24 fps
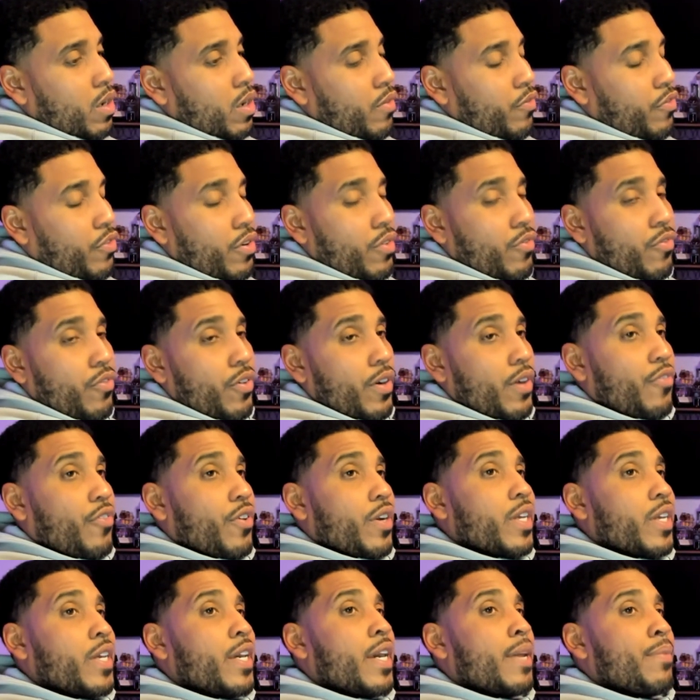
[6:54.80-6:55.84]
For
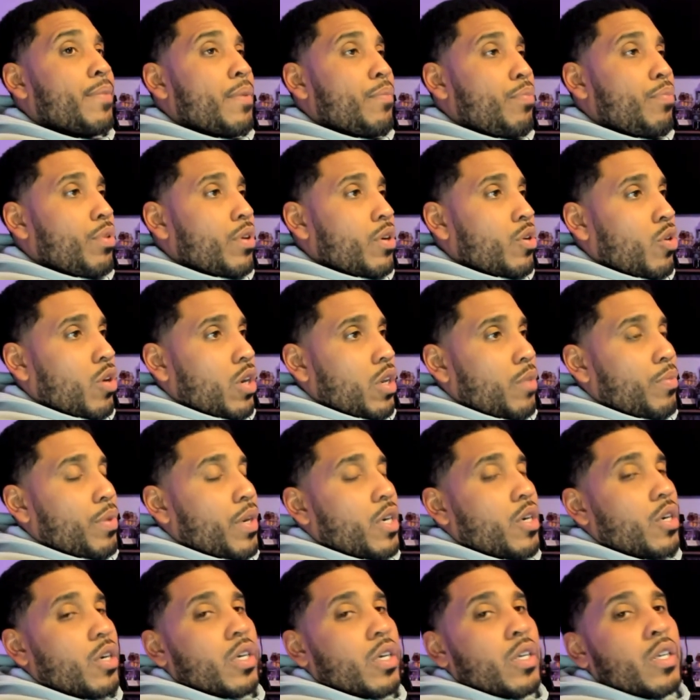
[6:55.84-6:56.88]
the year he's been putting on, he's been
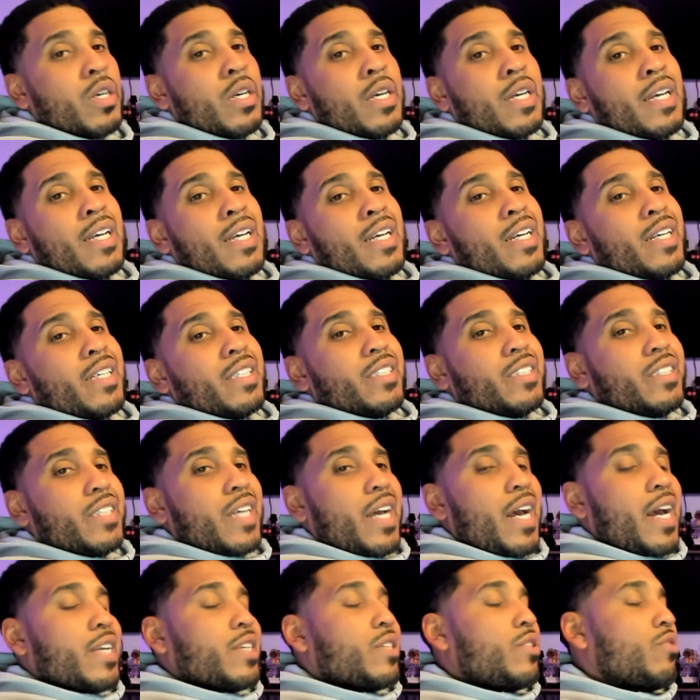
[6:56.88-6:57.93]
cooking.
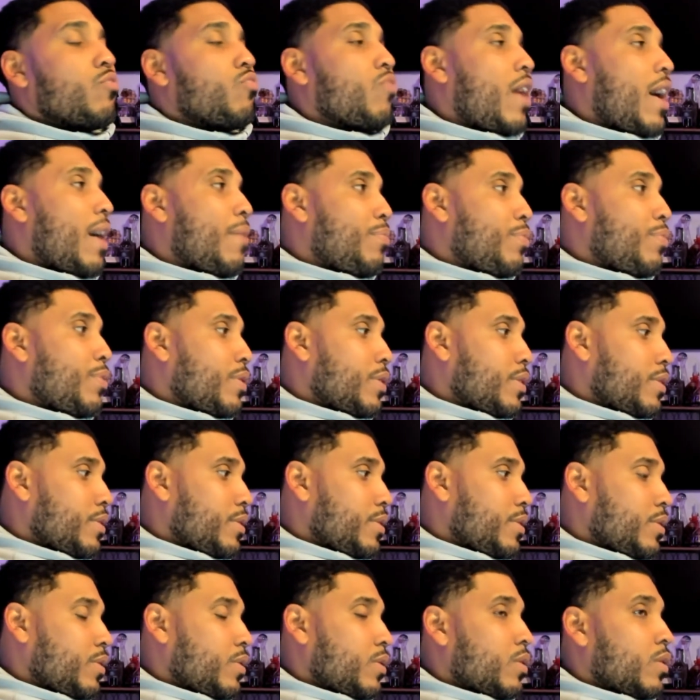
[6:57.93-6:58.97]
Jaz the Rapper
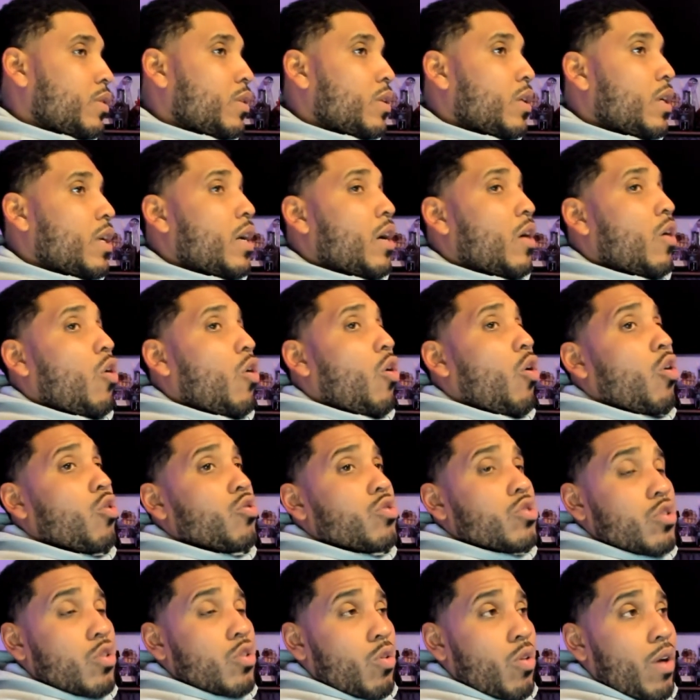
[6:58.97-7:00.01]

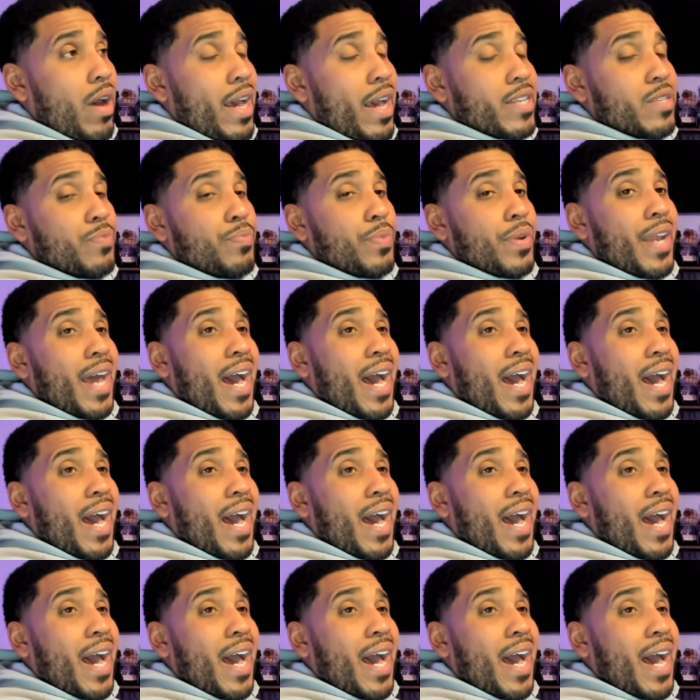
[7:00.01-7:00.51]
also has been